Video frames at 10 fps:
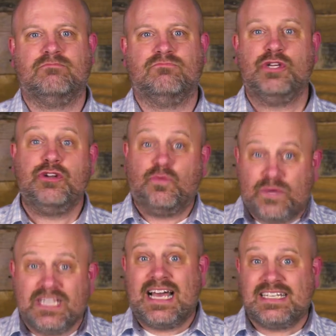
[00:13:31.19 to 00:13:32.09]
What you don't
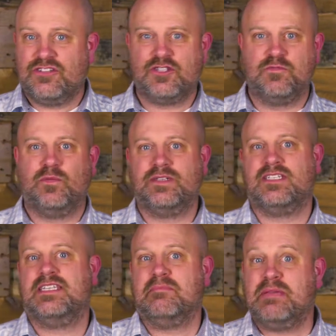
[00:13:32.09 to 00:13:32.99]
realize in those moments
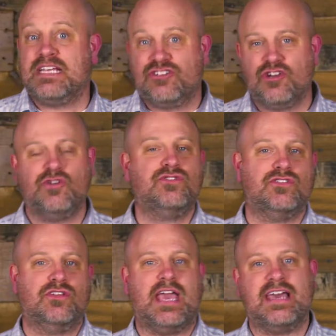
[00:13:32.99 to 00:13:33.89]
is that being
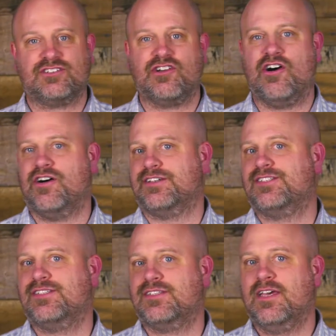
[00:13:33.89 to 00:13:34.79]
chosen has
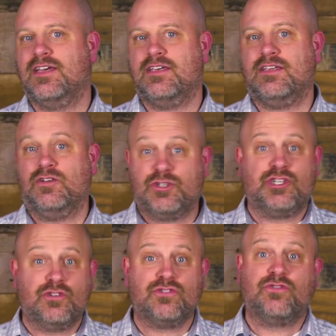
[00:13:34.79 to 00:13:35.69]
costs. You were
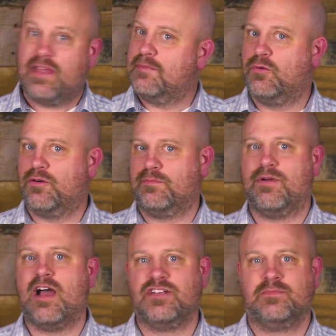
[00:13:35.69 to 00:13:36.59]
chosen for that important
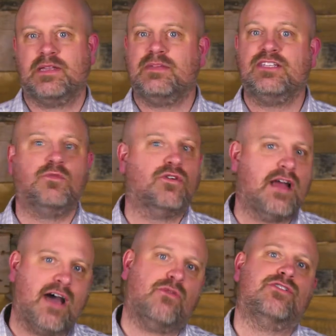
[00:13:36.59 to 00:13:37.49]
project, but it means more
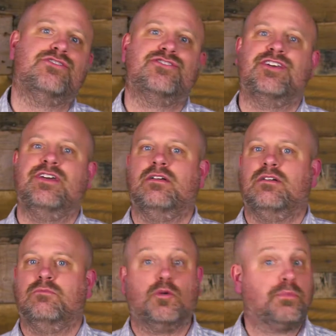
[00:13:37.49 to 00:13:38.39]
hours,
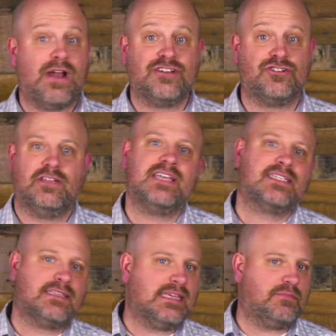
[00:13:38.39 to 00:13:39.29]
more pressure, less
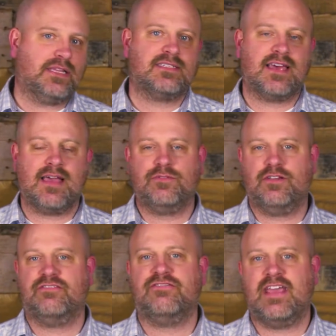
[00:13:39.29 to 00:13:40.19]
sleep, less time with
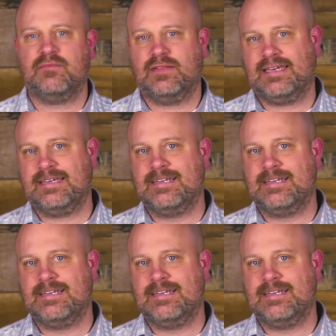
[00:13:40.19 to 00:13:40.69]
your family.